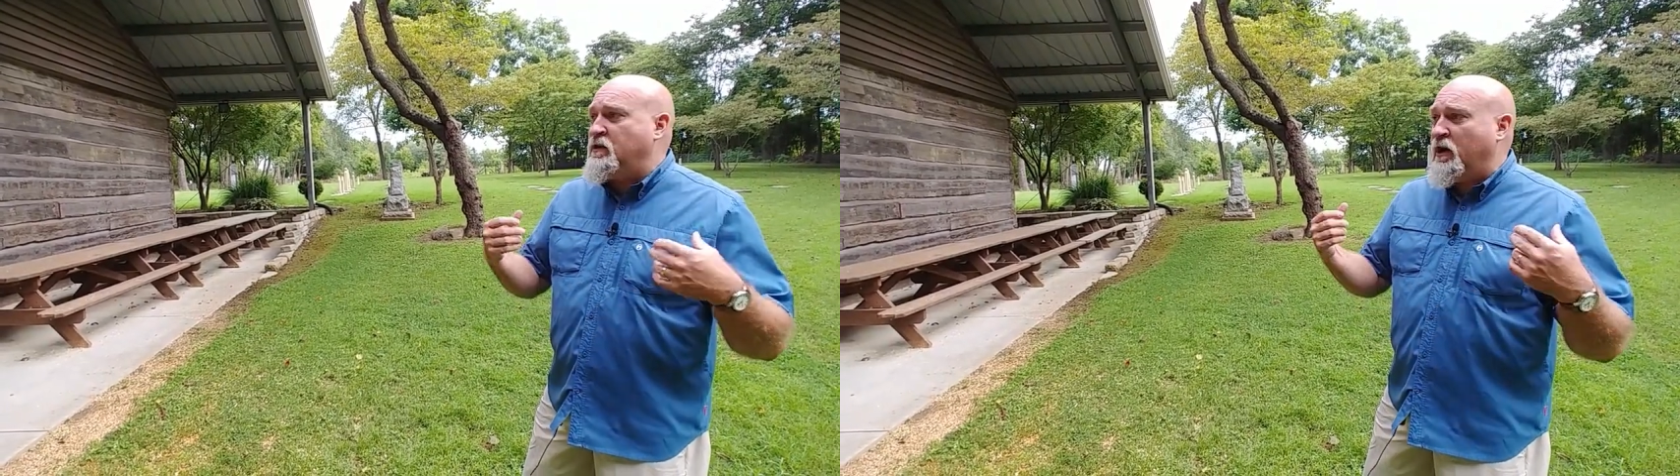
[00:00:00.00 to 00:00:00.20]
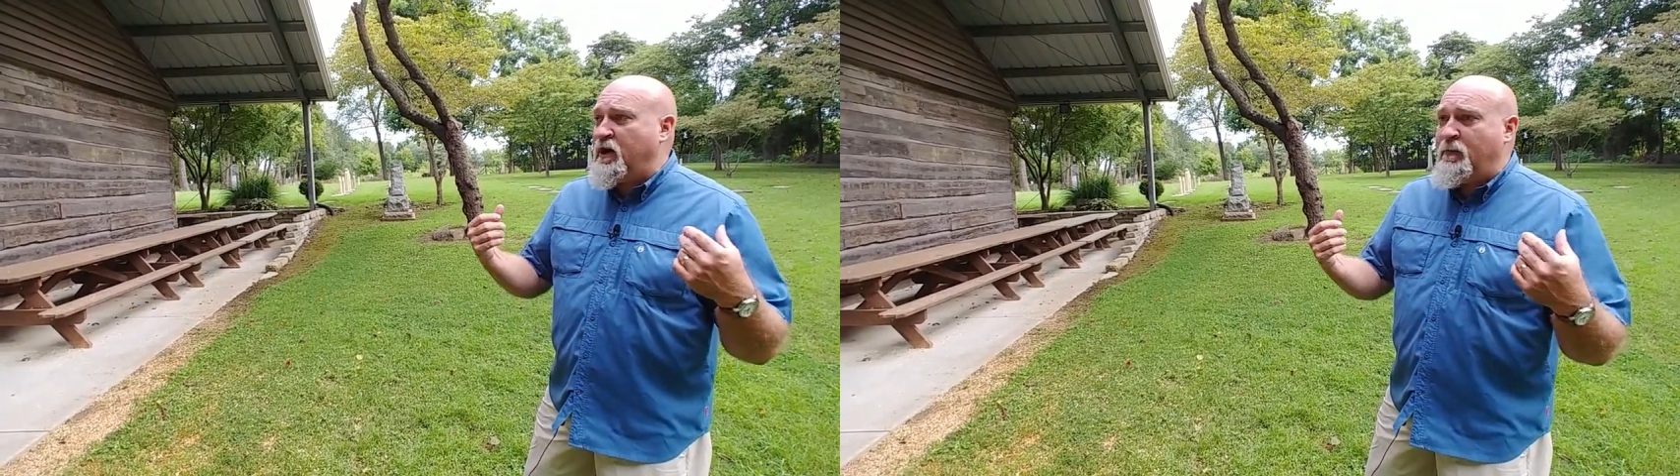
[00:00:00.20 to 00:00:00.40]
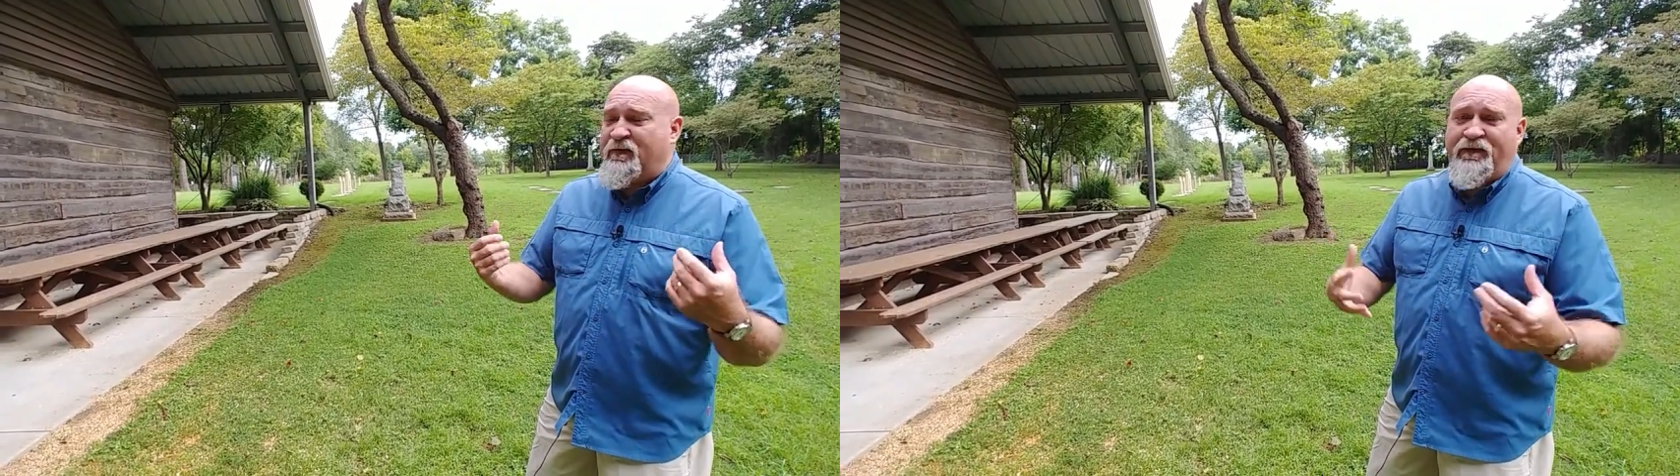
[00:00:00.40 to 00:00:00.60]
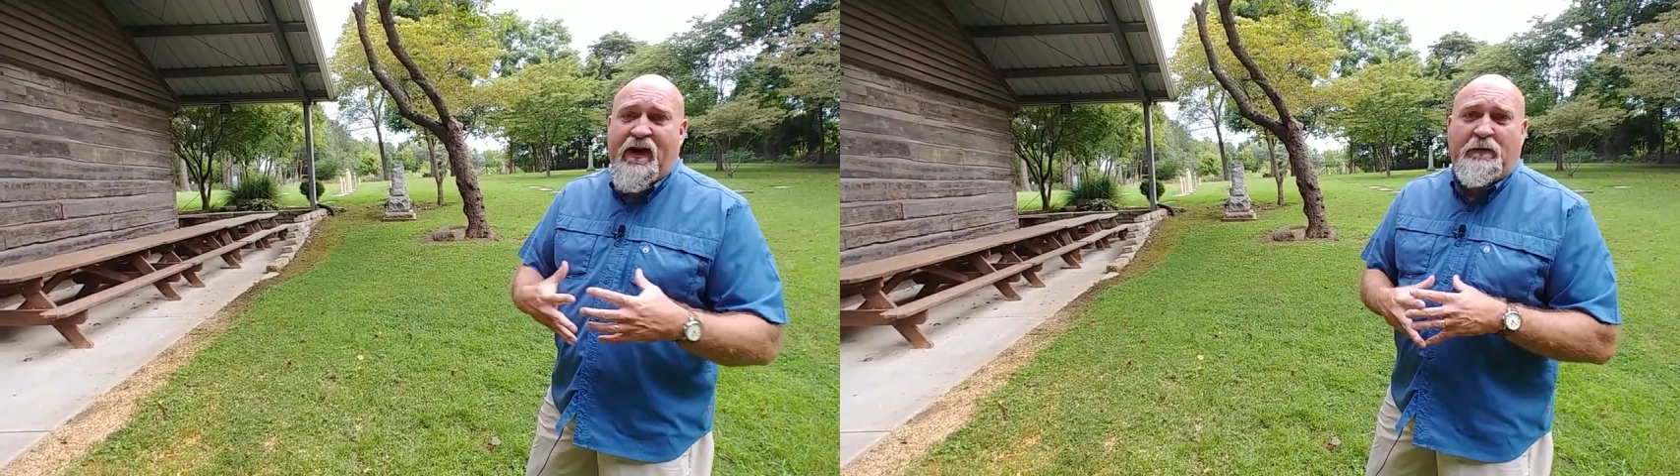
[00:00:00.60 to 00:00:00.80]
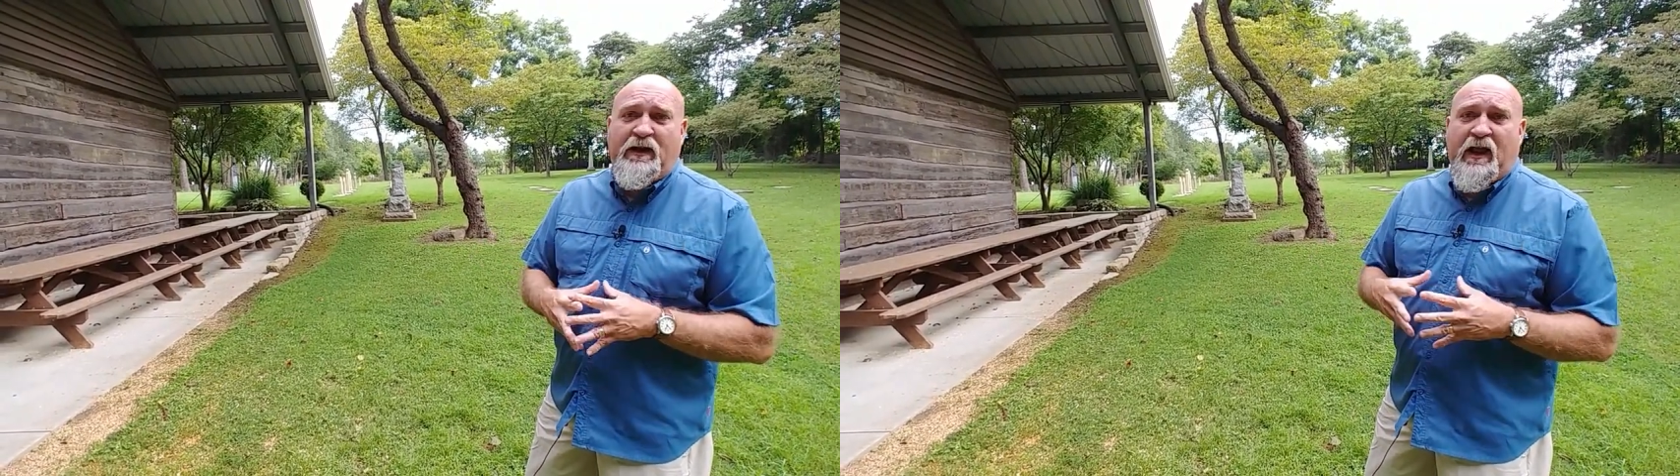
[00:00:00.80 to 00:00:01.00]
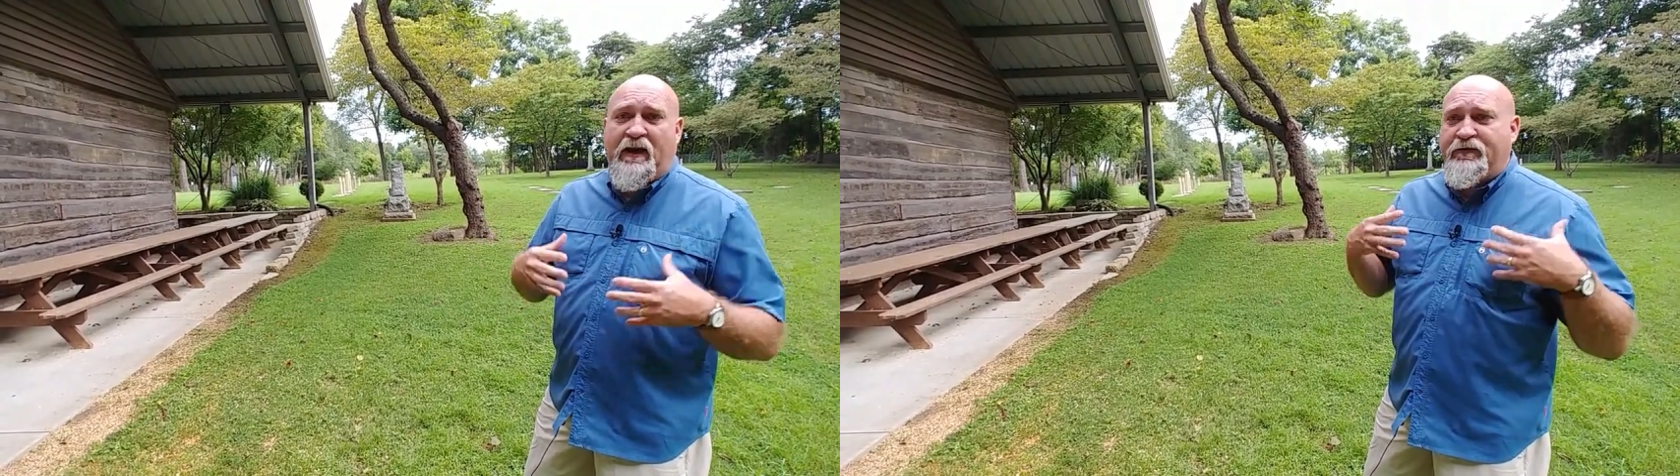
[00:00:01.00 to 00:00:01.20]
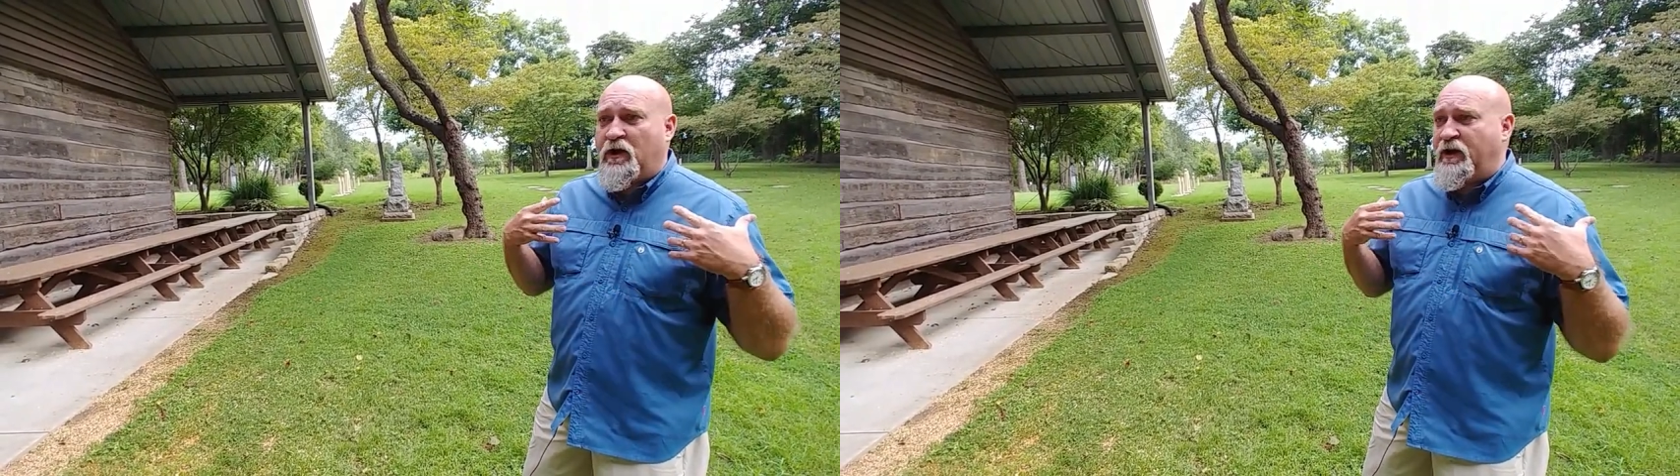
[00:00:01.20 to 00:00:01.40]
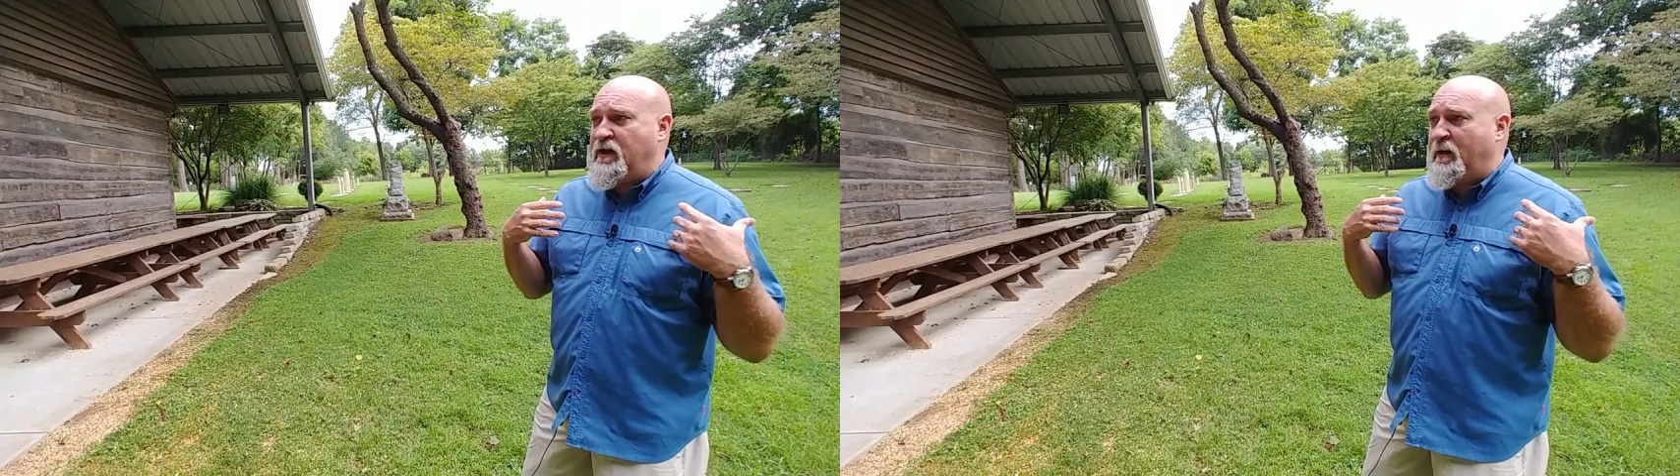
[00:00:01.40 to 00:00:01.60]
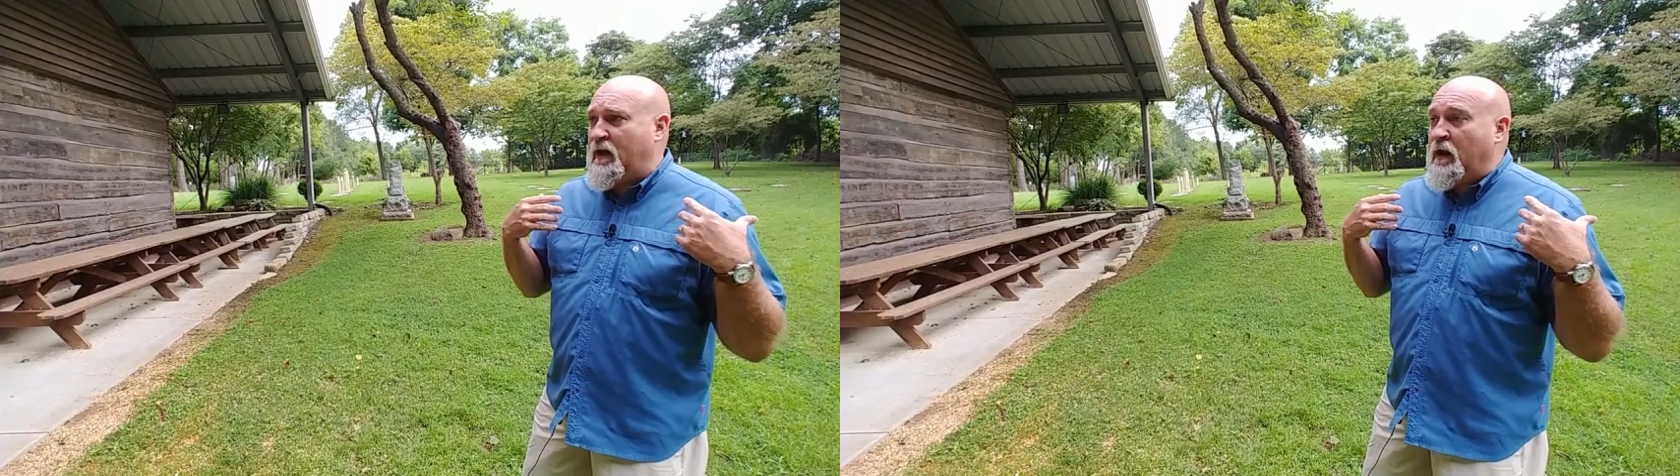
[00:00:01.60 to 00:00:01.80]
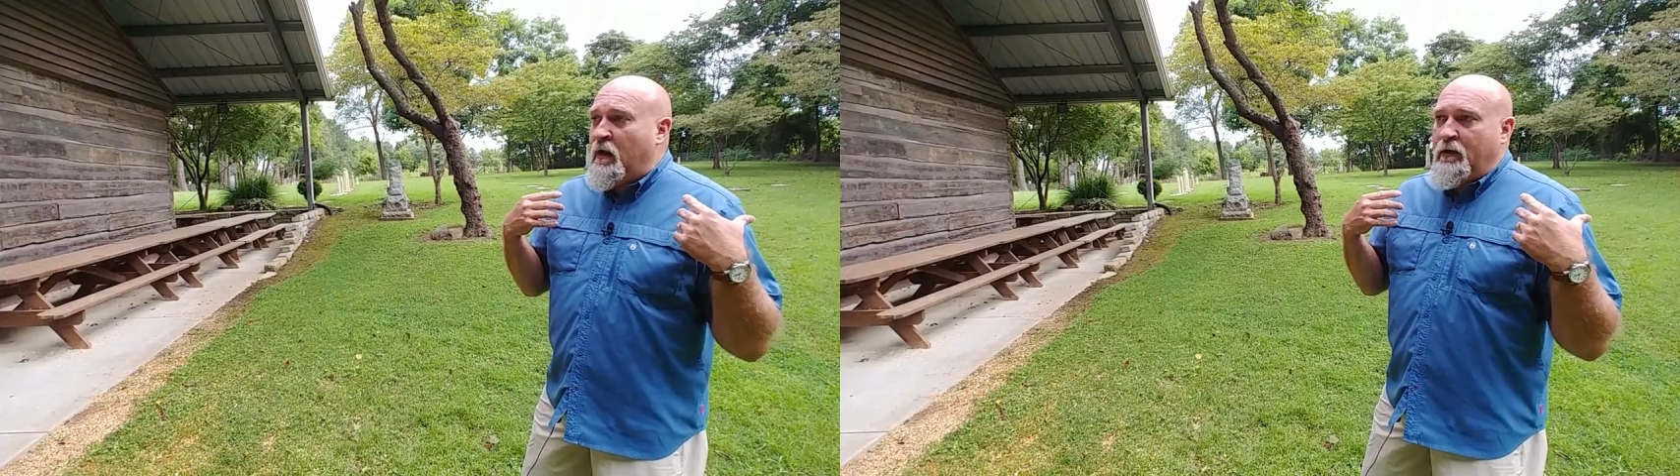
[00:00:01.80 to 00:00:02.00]
talking about family life, talking
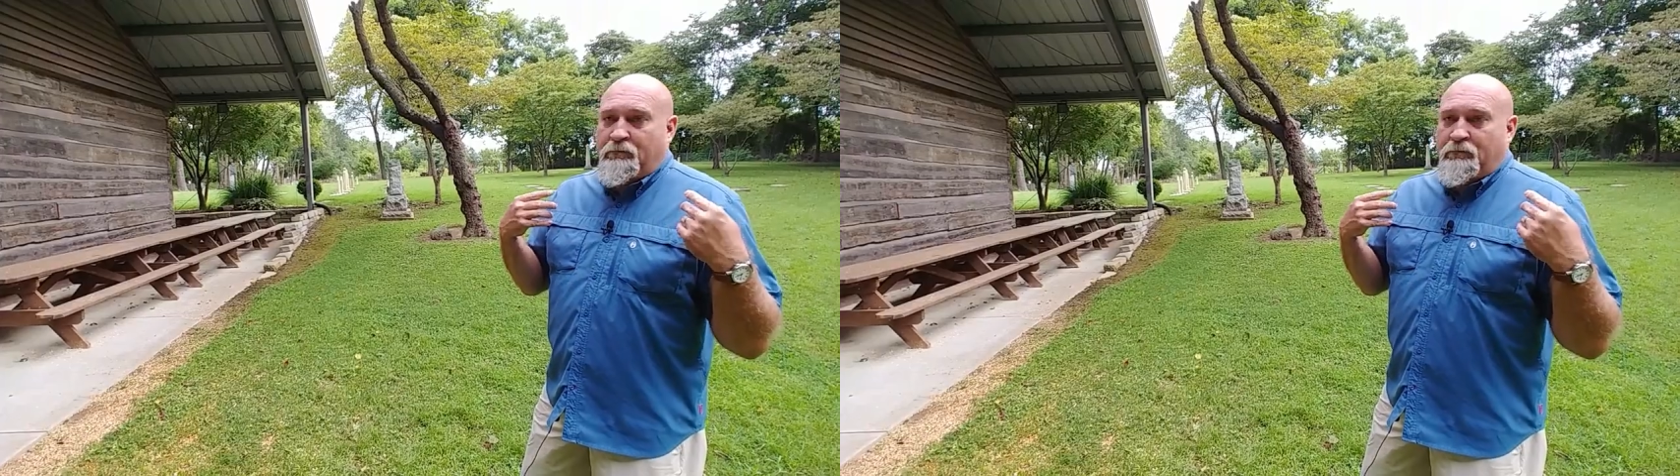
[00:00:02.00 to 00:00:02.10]
about